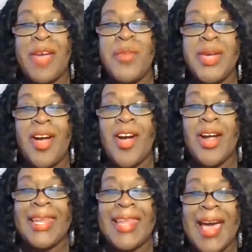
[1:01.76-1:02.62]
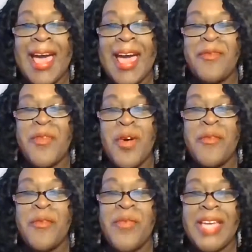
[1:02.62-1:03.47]
We are live on
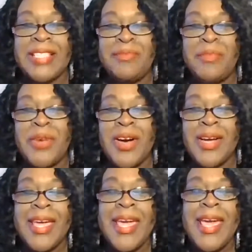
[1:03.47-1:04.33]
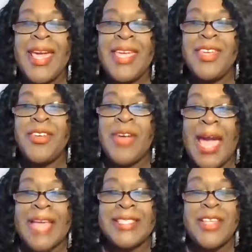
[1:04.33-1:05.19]
Facebook. You
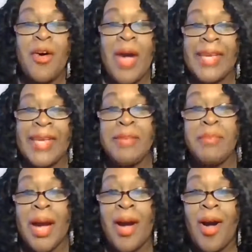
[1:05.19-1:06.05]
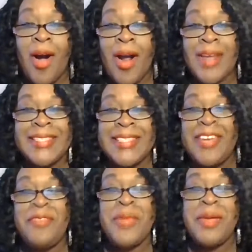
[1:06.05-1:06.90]
guys know I need my hearts.
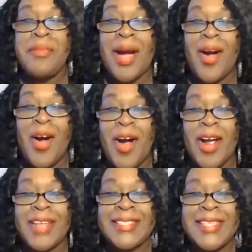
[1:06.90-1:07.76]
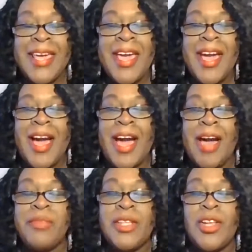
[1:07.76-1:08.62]
Give me my hearts.
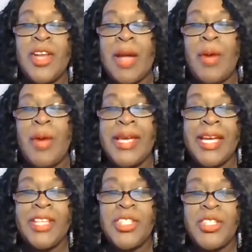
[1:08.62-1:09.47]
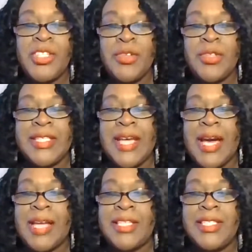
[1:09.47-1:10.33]
So look, I want to introduce
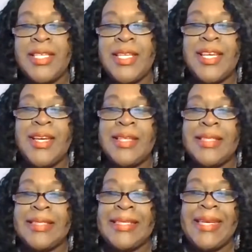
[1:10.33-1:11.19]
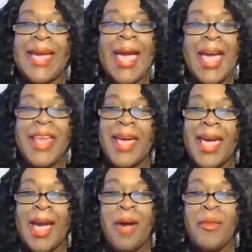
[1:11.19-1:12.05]
to the guy of the
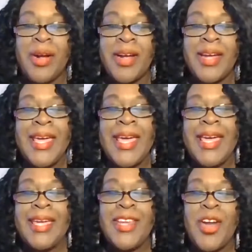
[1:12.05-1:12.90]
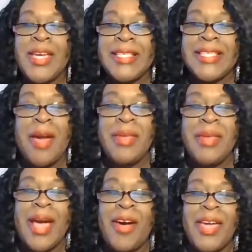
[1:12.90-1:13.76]
hour. He's coming
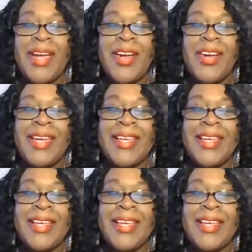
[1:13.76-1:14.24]
out here.